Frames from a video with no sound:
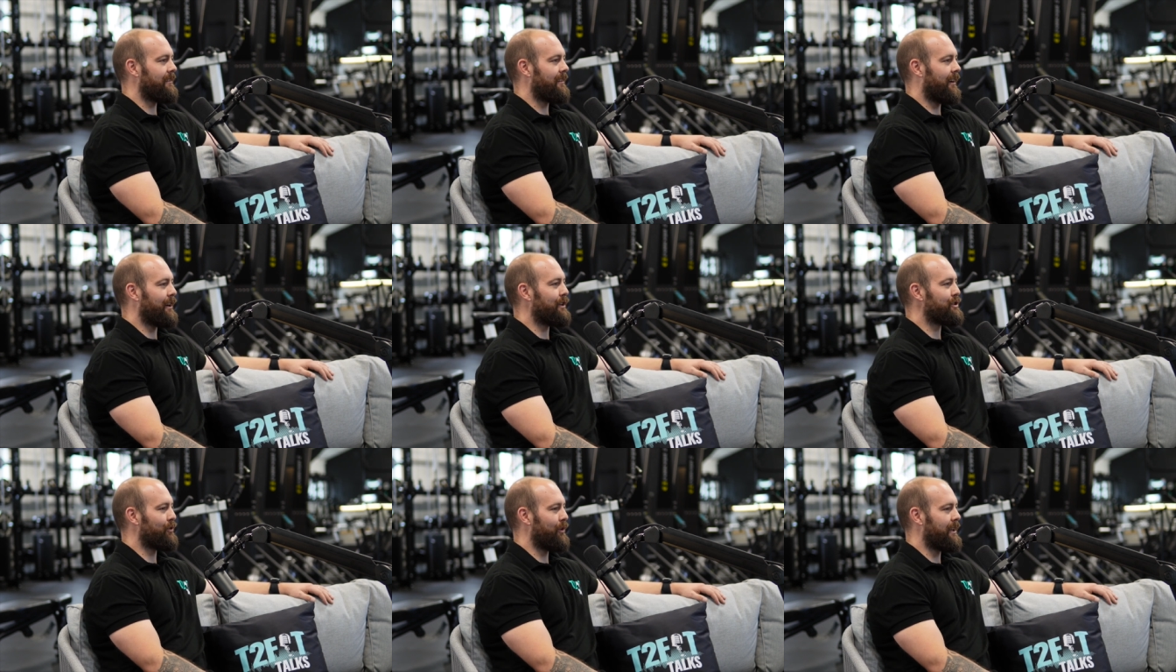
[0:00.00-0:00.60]
I
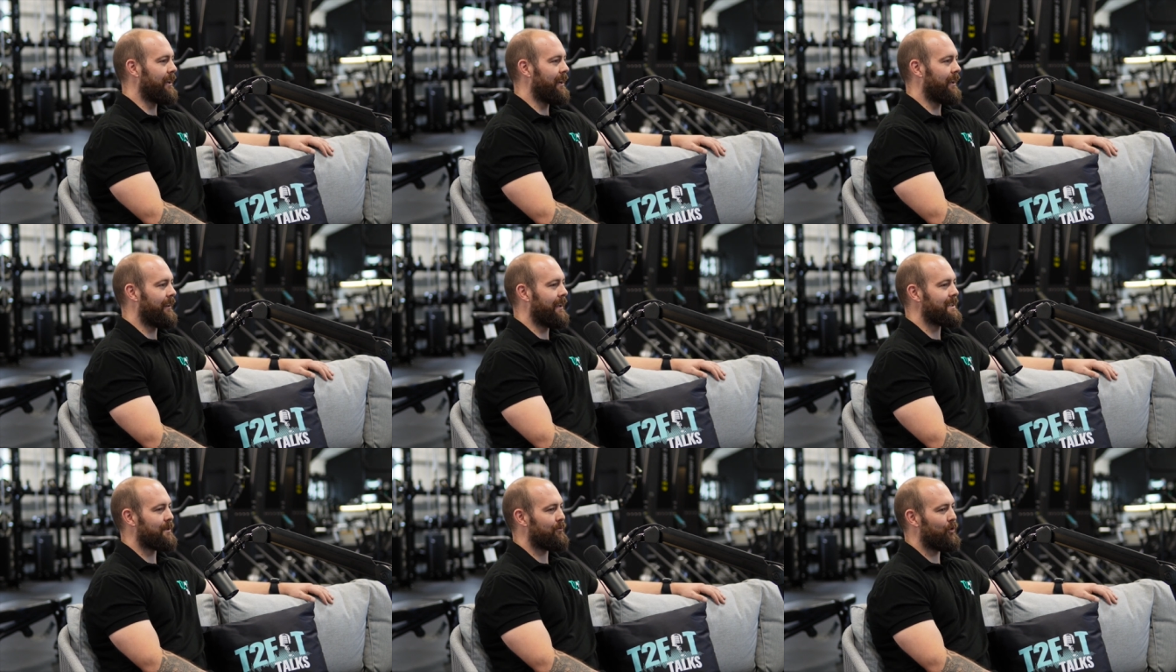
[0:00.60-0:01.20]
enjoyed it. And
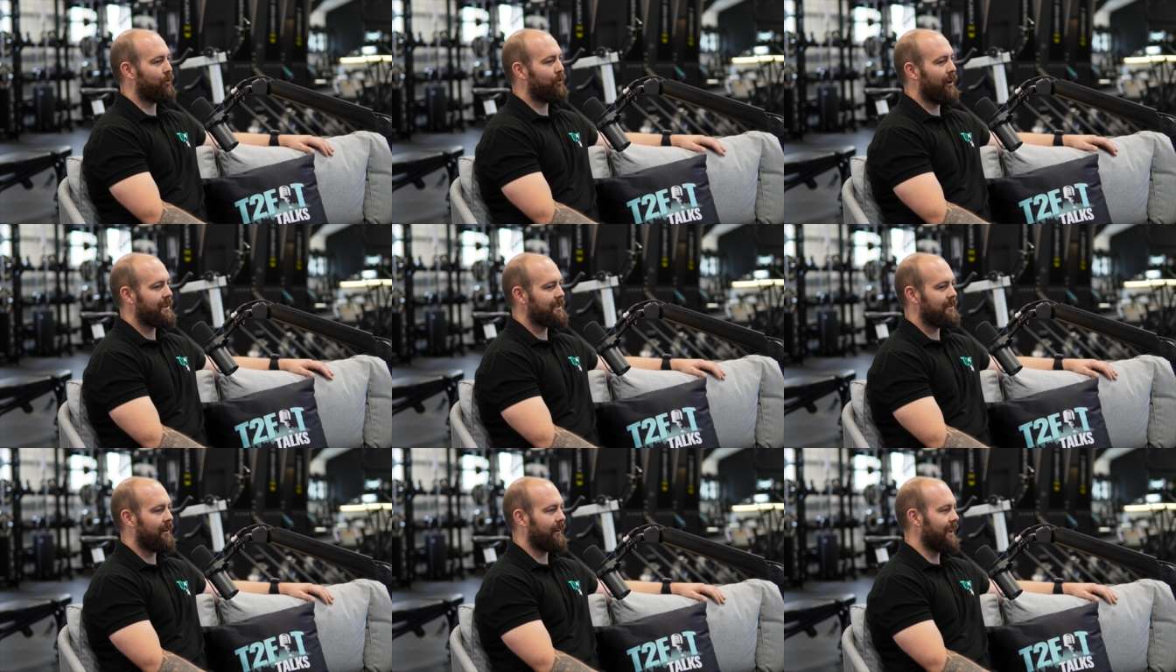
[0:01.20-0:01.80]
there's some real
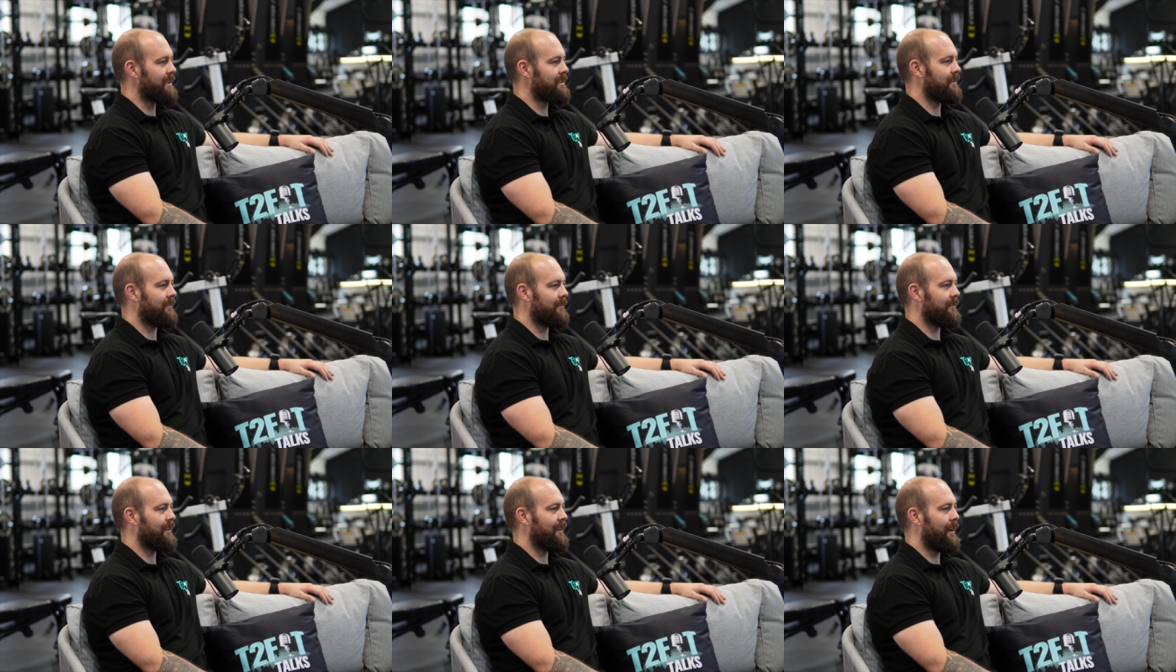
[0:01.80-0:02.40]
nice nuggets
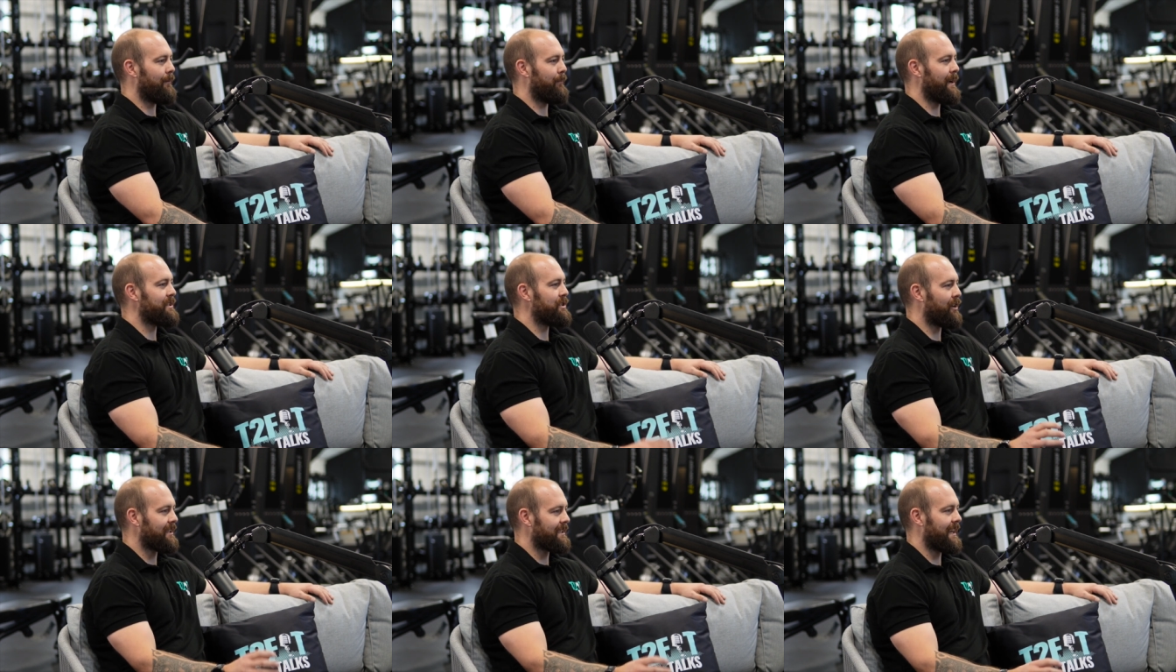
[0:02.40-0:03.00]
and bits
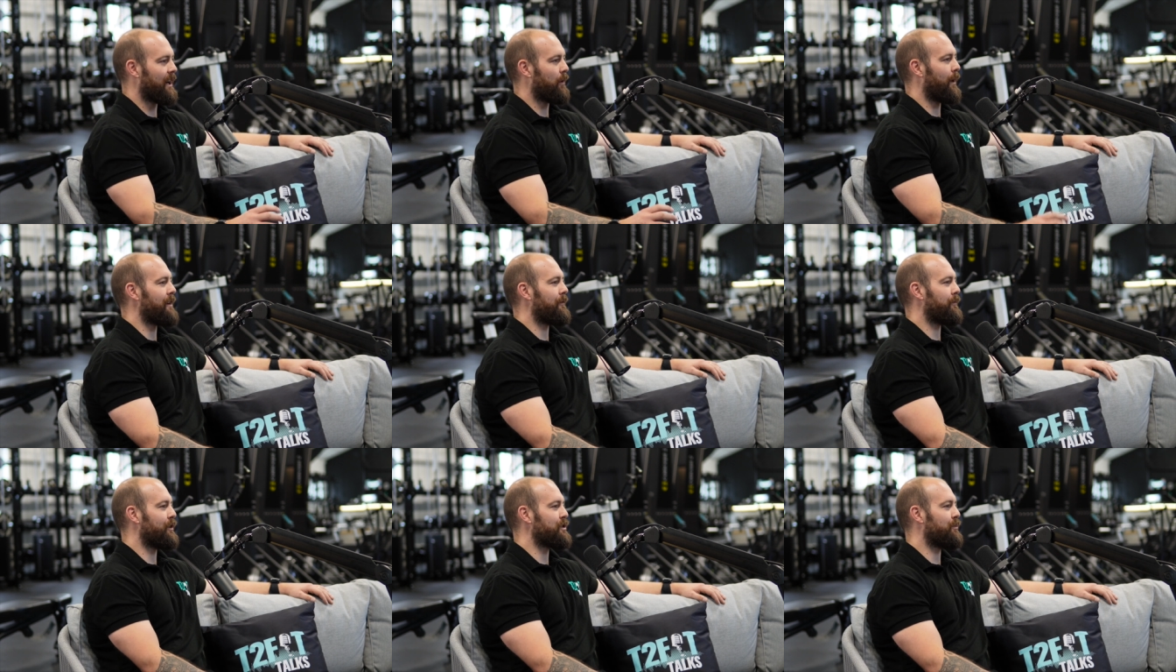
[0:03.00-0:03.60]
you can take away
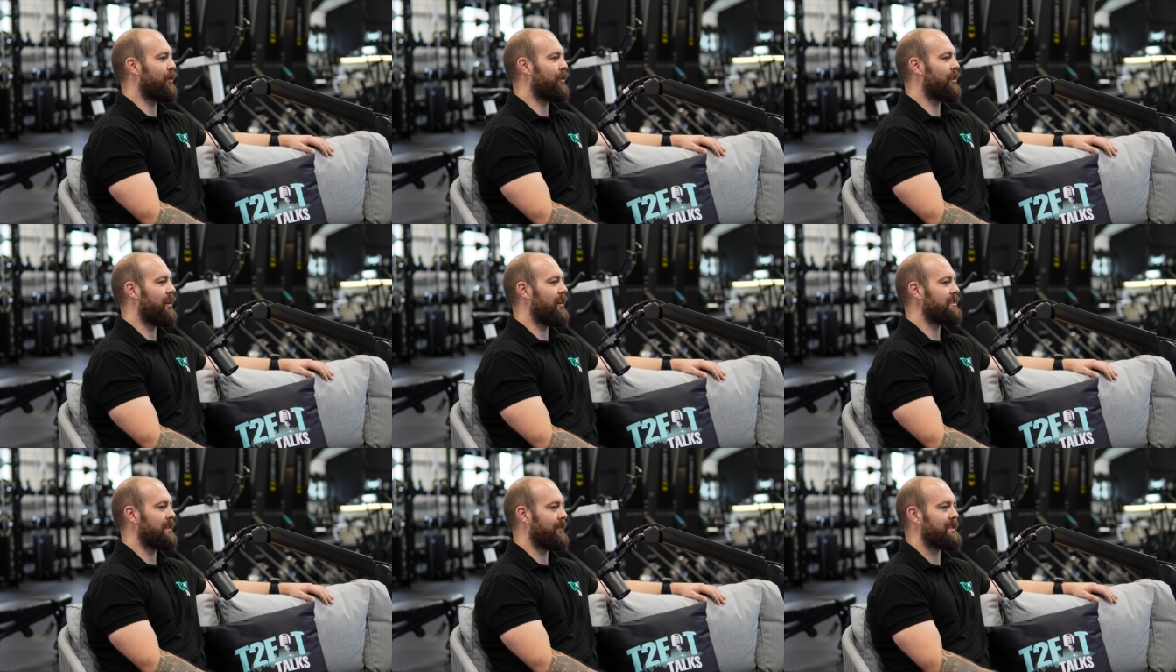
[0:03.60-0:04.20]
from those
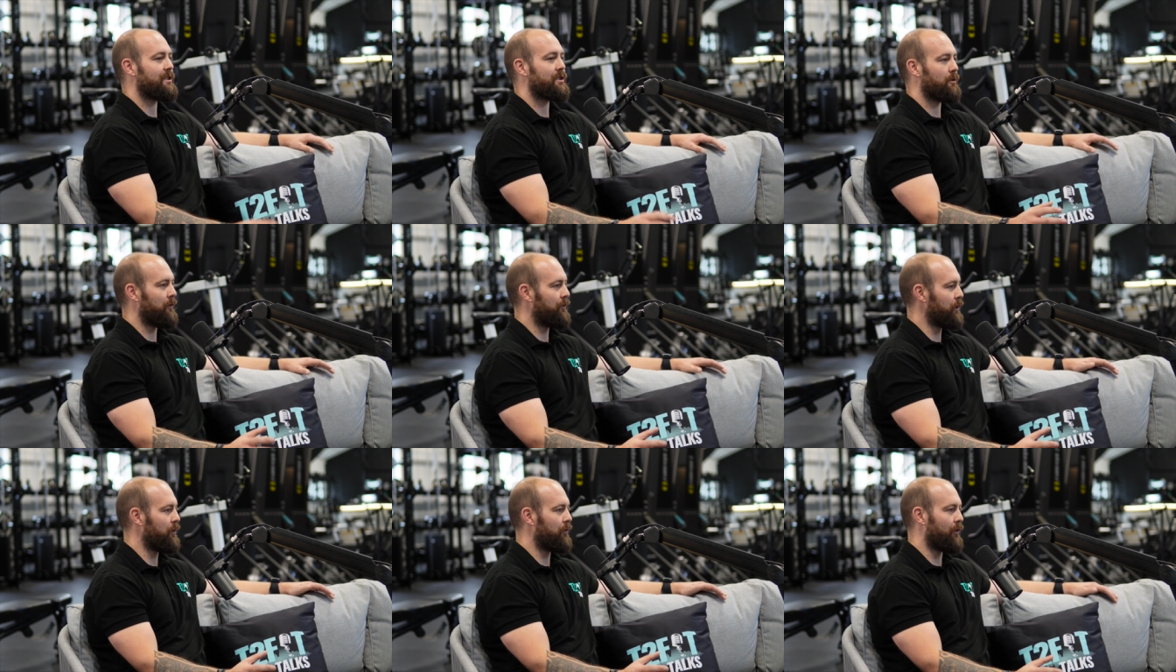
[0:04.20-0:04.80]
podcasts. I listened to a
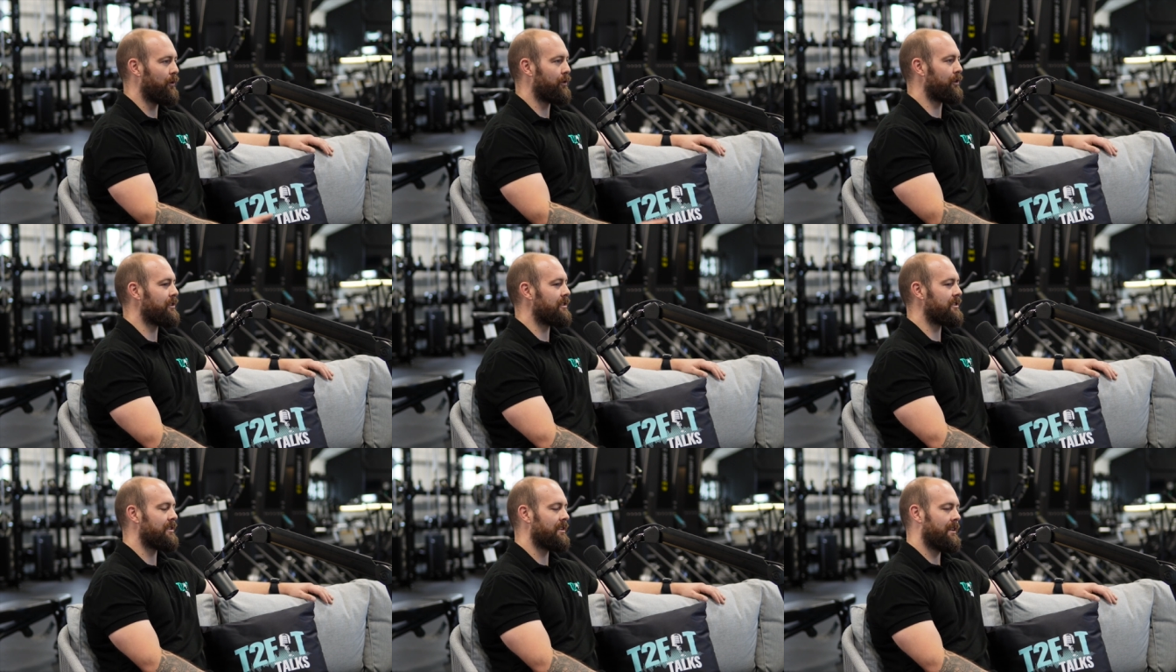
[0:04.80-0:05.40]
few of
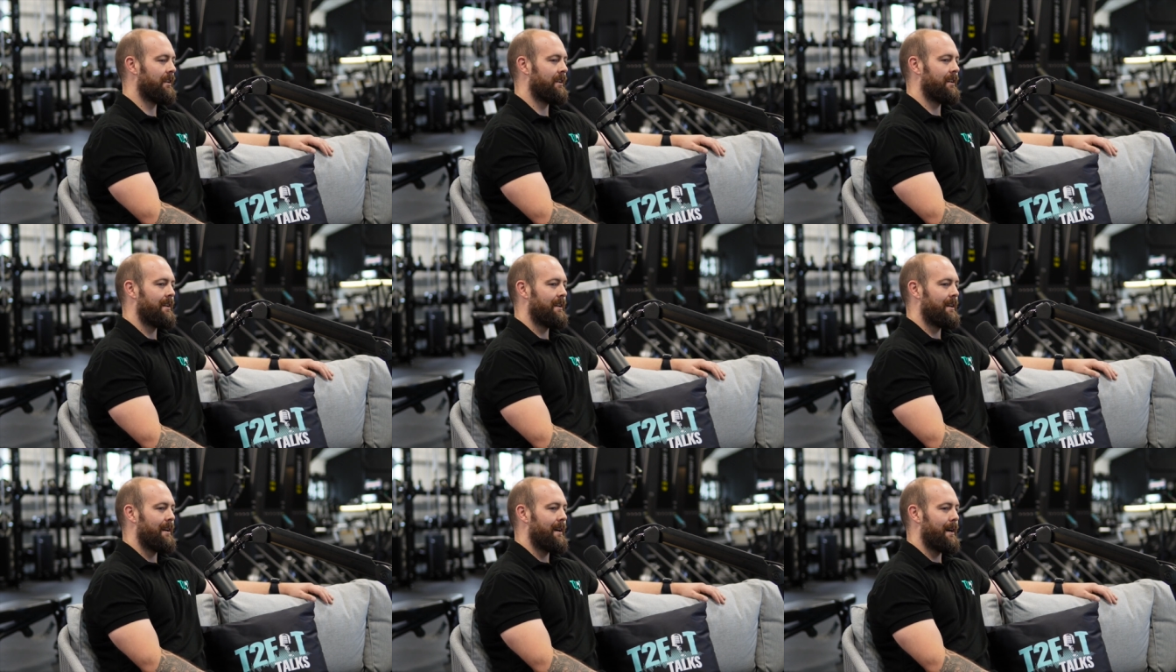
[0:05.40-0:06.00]
Rogan's.
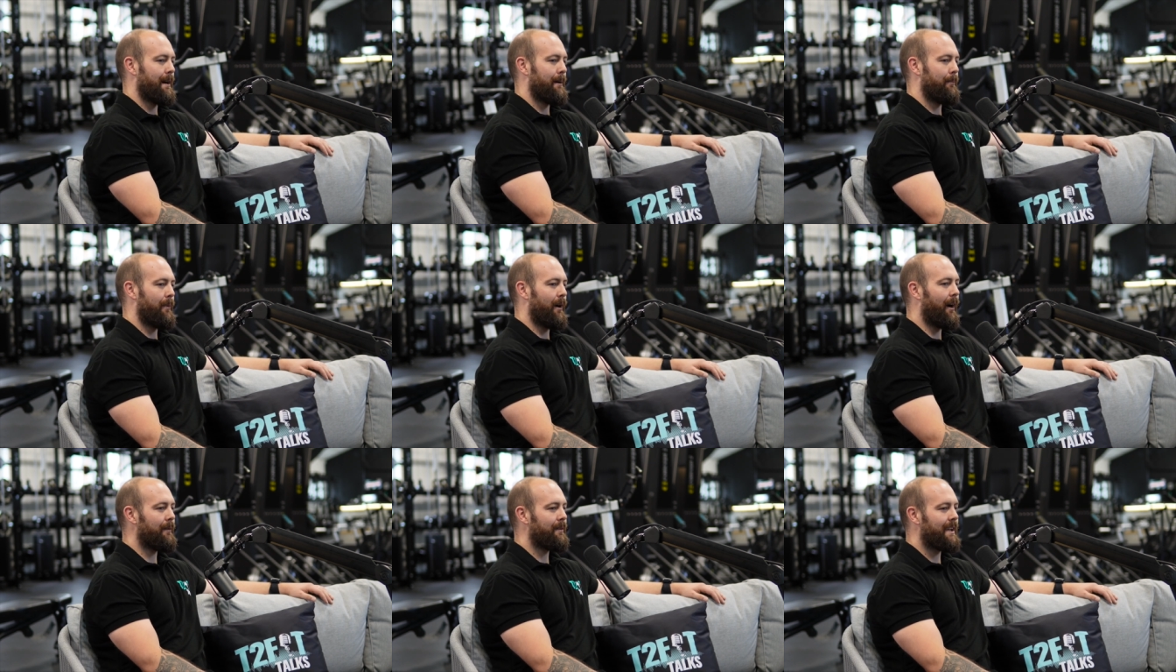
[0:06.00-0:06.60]

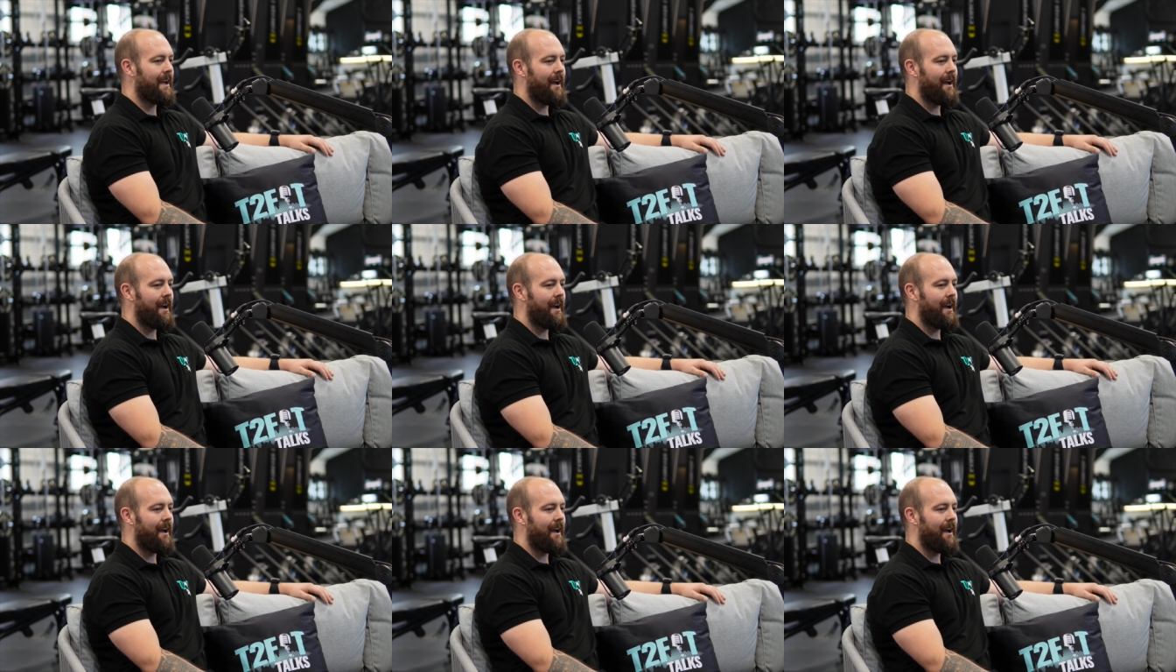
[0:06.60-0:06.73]
My